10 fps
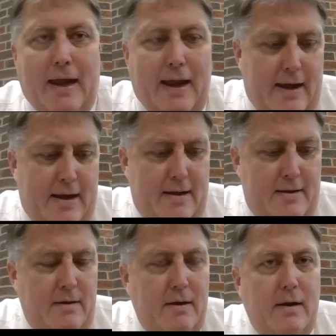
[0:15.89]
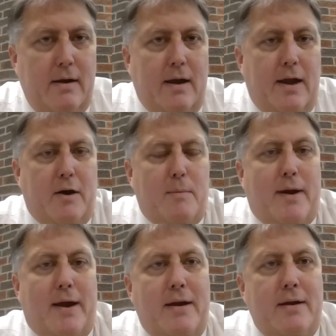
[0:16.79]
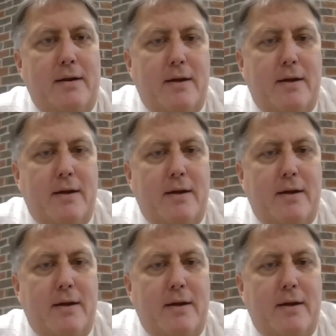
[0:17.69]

can hear me.